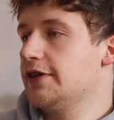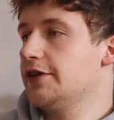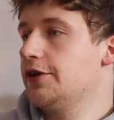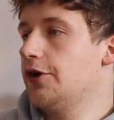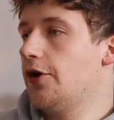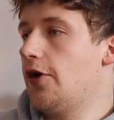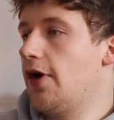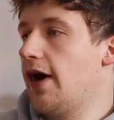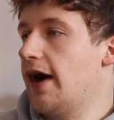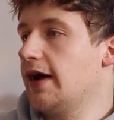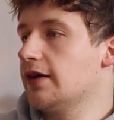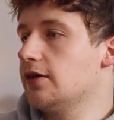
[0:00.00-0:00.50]
You
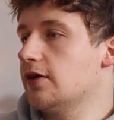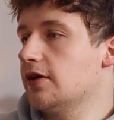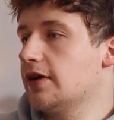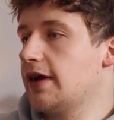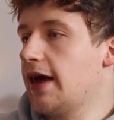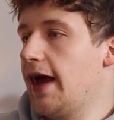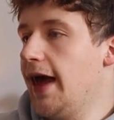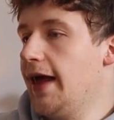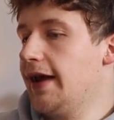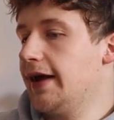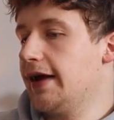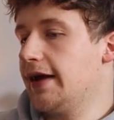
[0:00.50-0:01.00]
know, I
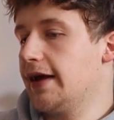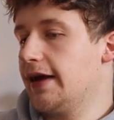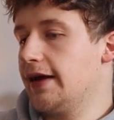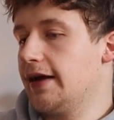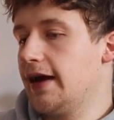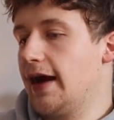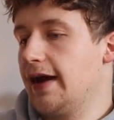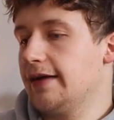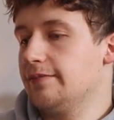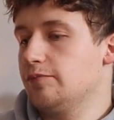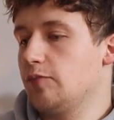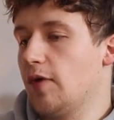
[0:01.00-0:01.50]
look at it
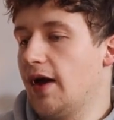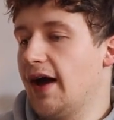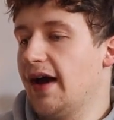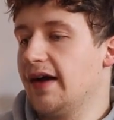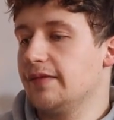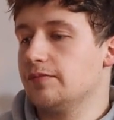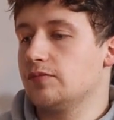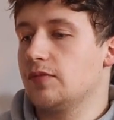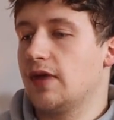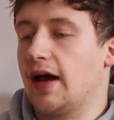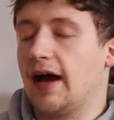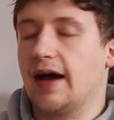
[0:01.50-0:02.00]
and
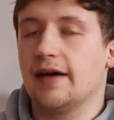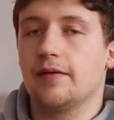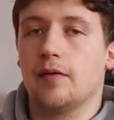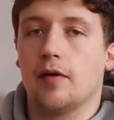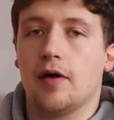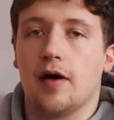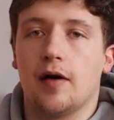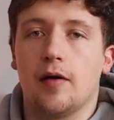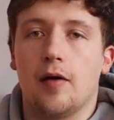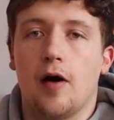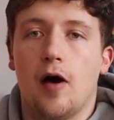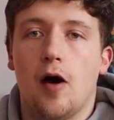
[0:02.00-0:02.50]
I'm
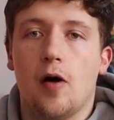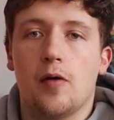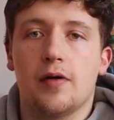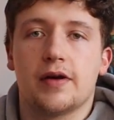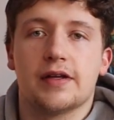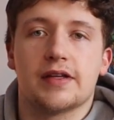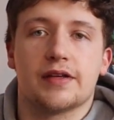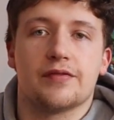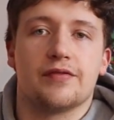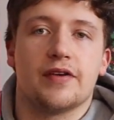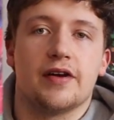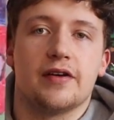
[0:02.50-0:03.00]

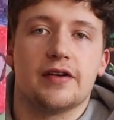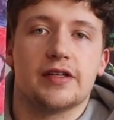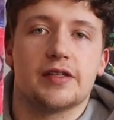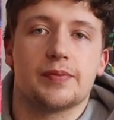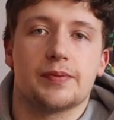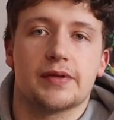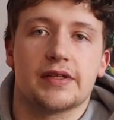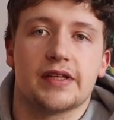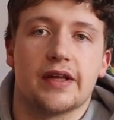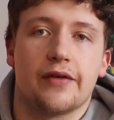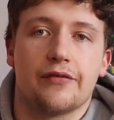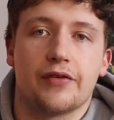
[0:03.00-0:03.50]
always very
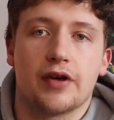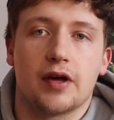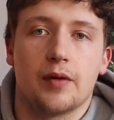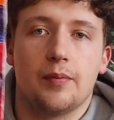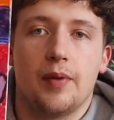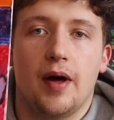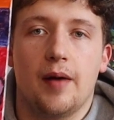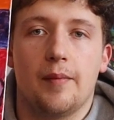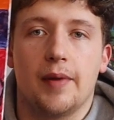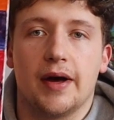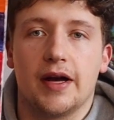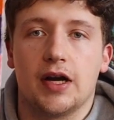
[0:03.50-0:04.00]
specific
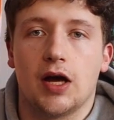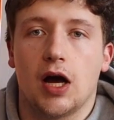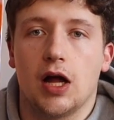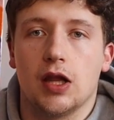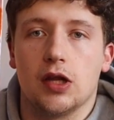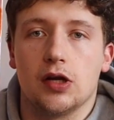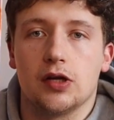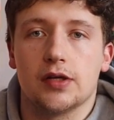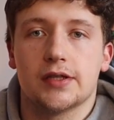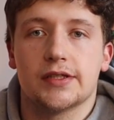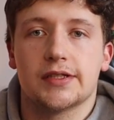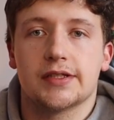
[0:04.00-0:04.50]
about my
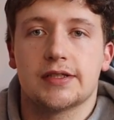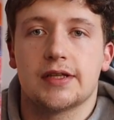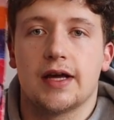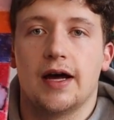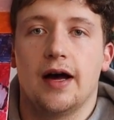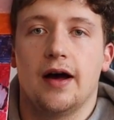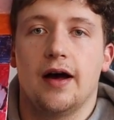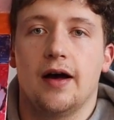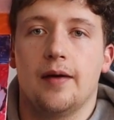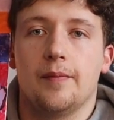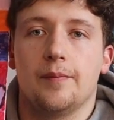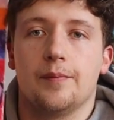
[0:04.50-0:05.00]
colors.
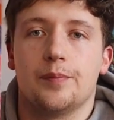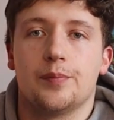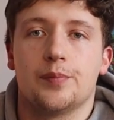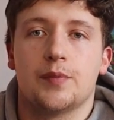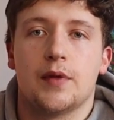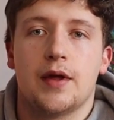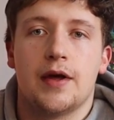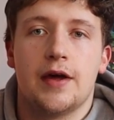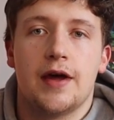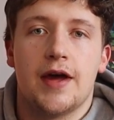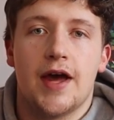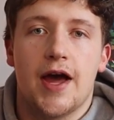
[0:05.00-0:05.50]

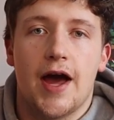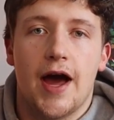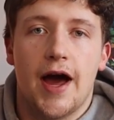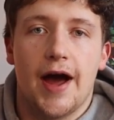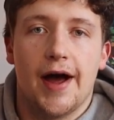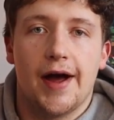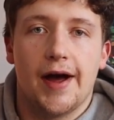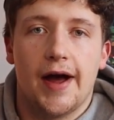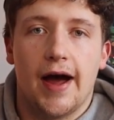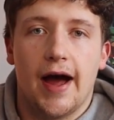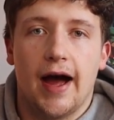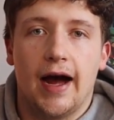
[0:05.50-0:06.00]

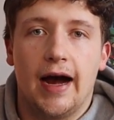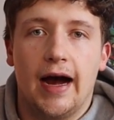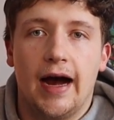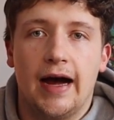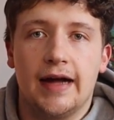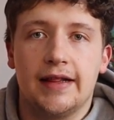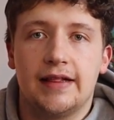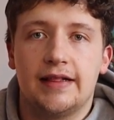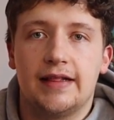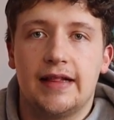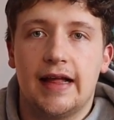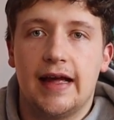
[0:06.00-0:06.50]

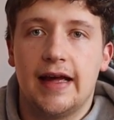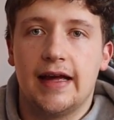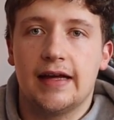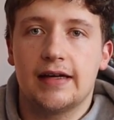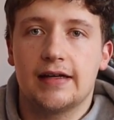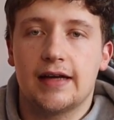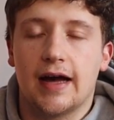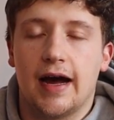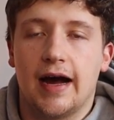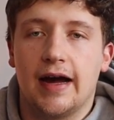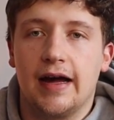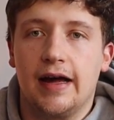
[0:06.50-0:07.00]
I
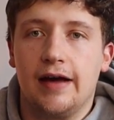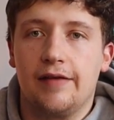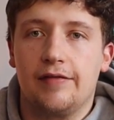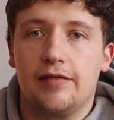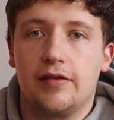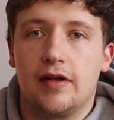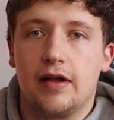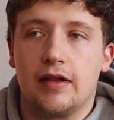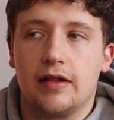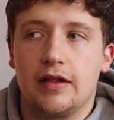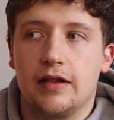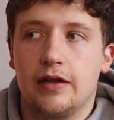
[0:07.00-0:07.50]
think I
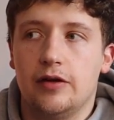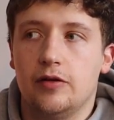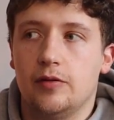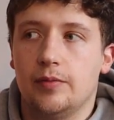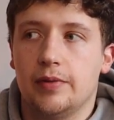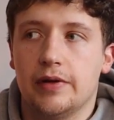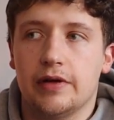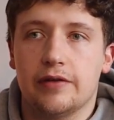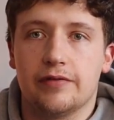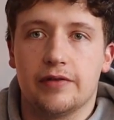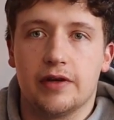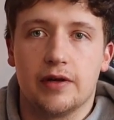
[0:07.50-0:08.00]
have a little
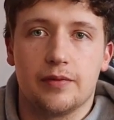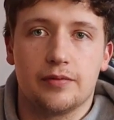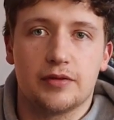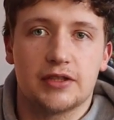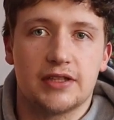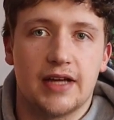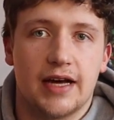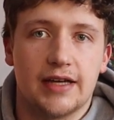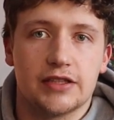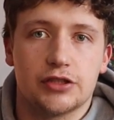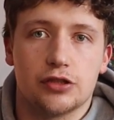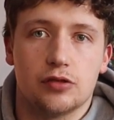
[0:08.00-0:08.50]
bit of an
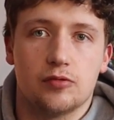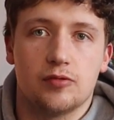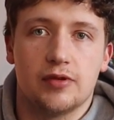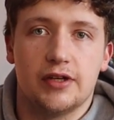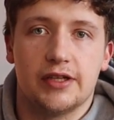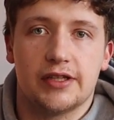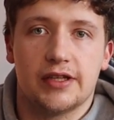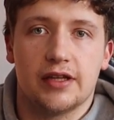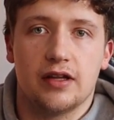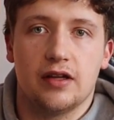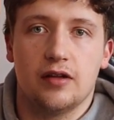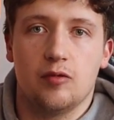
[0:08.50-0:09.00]
obsession
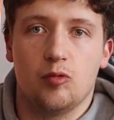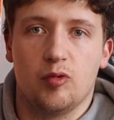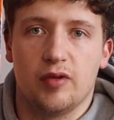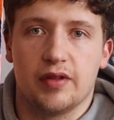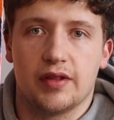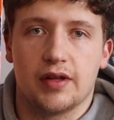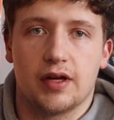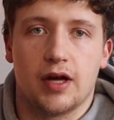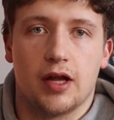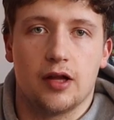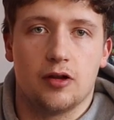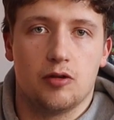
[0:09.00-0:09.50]
recently
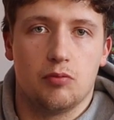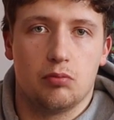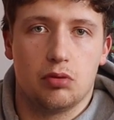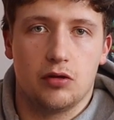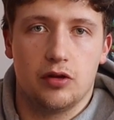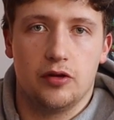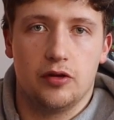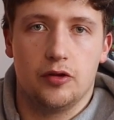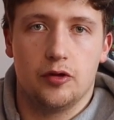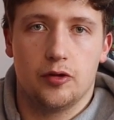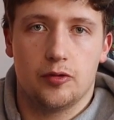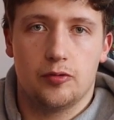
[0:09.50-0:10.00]
with the color
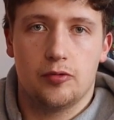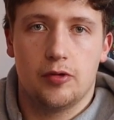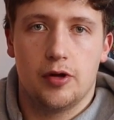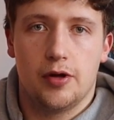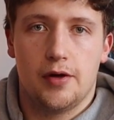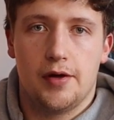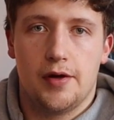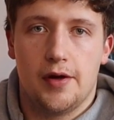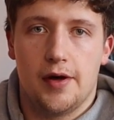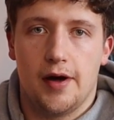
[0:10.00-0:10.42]
blue.